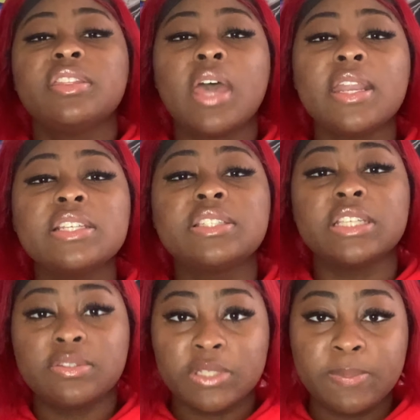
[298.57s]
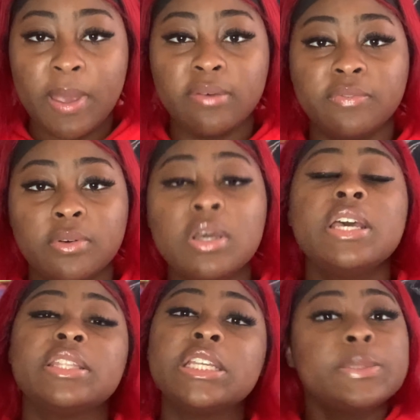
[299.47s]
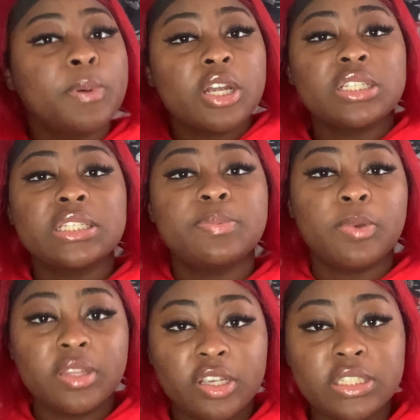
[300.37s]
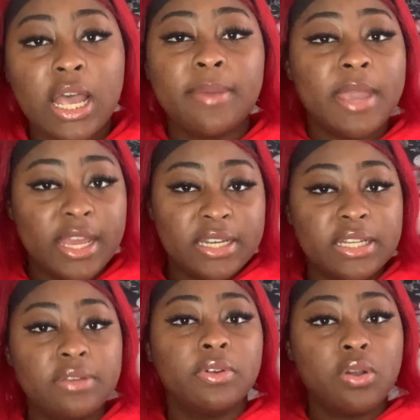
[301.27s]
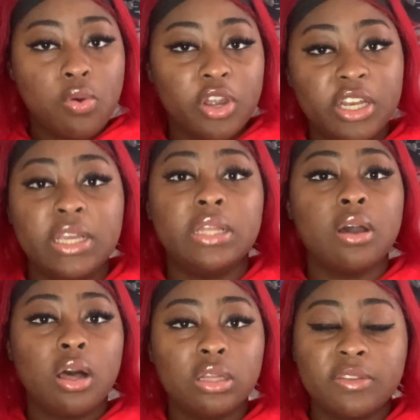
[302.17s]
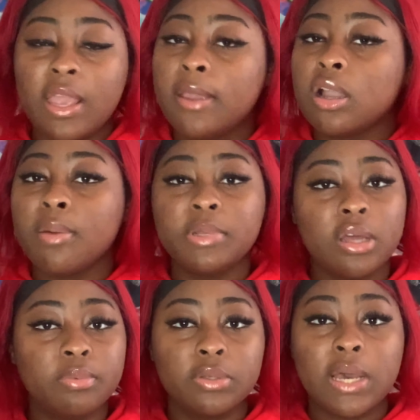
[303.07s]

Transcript: That disrespectful. This person spent their time editing, recording, and all of that, coming up the